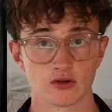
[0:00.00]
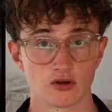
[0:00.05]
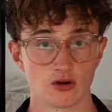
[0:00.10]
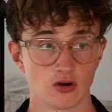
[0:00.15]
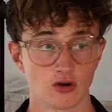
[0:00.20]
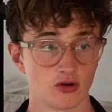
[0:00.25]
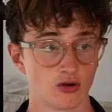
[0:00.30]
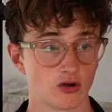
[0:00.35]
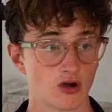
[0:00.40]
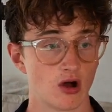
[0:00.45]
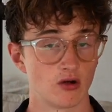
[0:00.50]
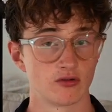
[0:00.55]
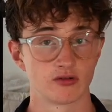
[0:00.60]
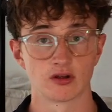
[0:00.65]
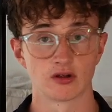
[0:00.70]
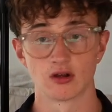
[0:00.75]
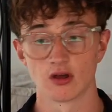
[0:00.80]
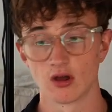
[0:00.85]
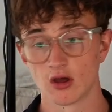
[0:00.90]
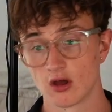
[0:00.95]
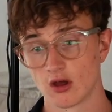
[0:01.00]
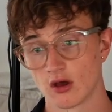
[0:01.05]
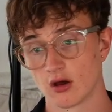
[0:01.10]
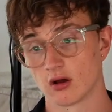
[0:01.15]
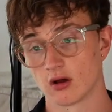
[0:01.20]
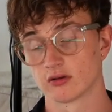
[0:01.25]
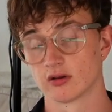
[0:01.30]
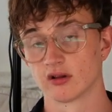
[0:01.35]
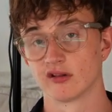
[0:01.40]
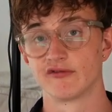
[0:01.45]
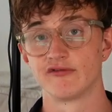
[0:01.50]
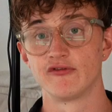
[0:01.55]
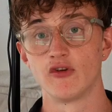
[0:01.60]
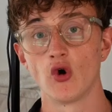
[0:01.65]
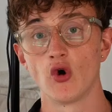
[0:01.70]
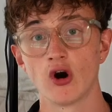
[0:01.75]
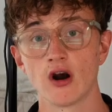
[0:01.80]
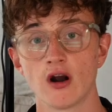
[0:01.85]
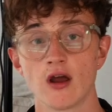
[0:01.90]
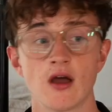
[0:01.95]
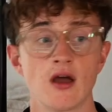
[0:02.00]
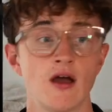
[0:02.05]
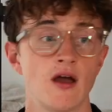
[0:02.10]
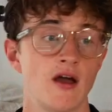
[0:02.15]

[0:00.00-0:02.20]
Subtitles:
You're counting until 4.